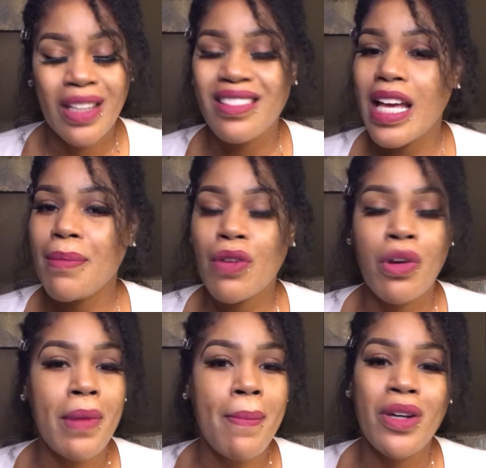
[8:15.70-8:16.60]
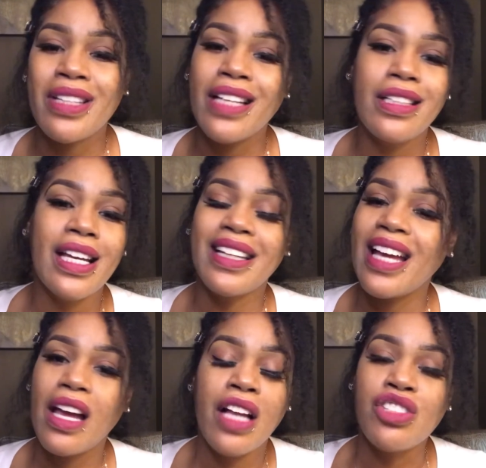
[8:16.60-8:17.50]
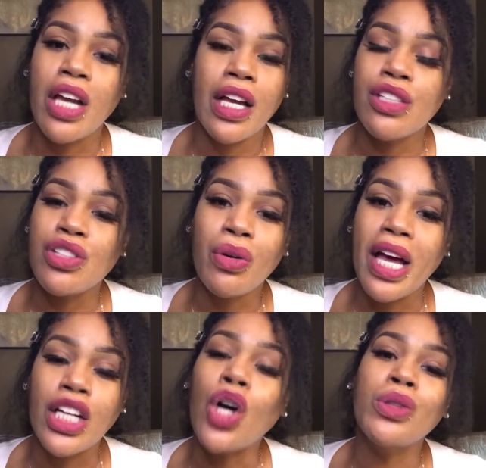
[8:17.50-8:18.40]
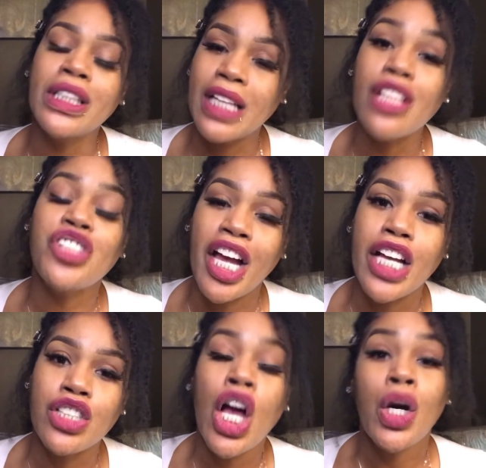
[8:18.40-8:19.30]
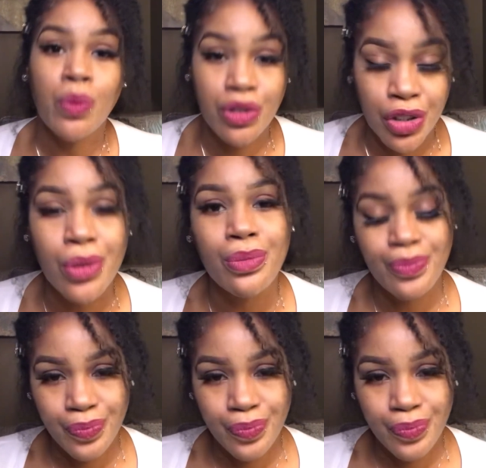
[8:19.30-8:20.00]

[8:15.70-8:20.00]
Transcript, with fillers: Damn it! Remember, their DNA ain't changed. Okay, the only thing changed was you.